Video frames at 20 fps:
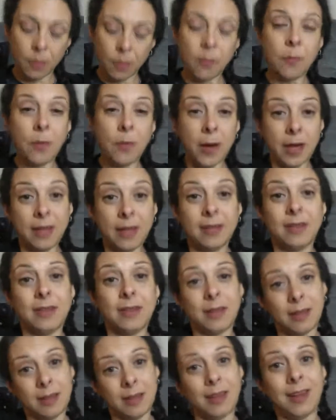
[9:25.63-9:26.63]
But
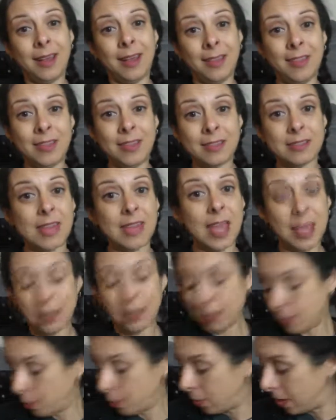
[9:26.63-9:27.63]
in this
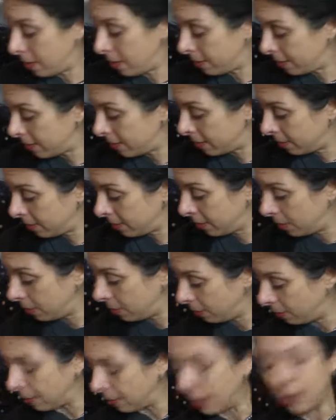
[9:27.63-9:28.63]
case, with the
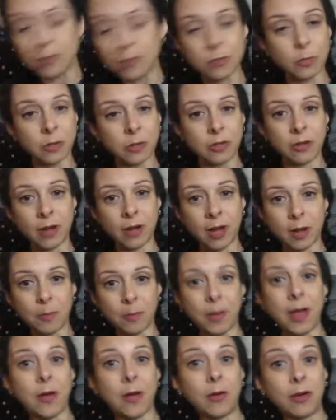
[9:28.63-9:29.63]
universe, with your higher
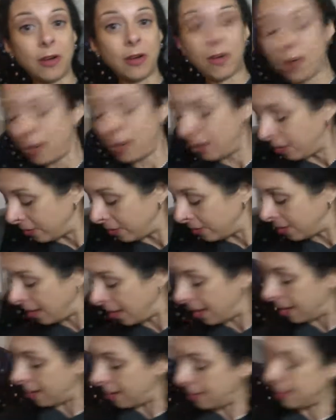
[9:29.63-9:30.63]
power on your
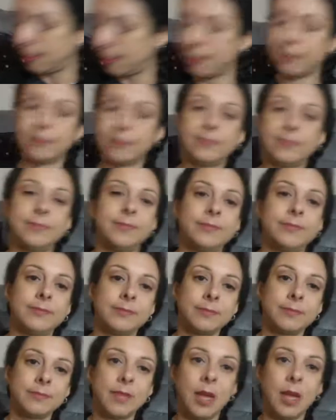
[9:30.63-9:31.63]
side,
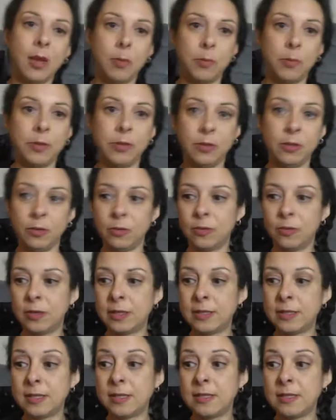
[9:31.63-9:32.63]
helping you,
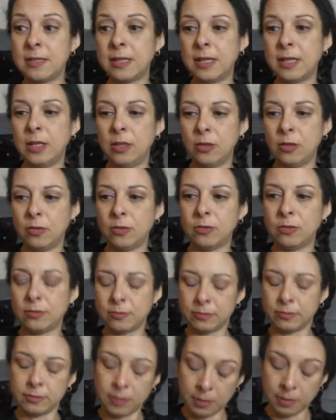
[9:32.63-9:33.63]
assisting you
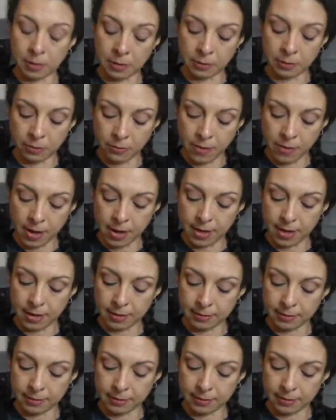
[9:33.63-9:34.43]
along the way,